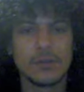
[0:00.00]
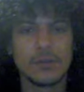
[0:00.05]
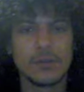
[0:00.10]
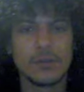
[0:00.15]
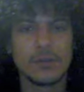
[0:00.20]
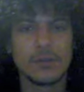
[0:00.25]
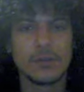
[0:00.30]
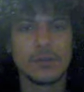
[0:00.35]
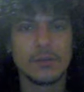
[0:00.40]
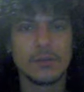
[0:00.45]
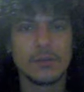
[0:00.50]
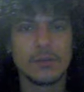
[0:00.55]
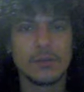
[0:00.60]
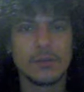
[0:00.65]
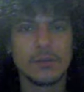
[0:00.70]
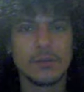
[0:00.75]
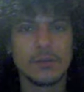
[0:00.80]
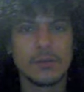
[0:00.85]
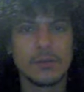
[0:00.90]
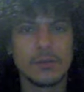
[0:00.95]

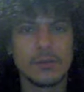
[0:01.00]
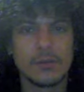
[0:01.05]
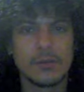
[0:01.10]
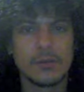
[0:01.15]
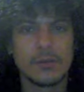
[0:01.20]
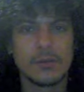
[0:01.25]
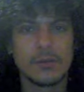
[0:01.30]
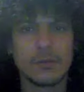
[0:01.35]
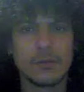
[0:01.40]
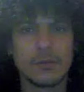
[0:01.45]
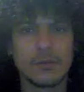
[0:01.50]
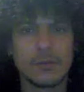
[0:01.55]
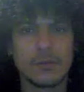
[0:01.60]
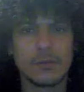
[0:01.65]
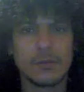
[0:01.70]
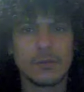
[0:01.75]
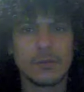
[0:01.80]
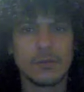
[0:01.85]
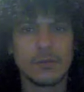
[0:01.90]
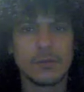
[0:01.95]

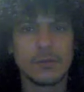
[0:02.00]
[no speech]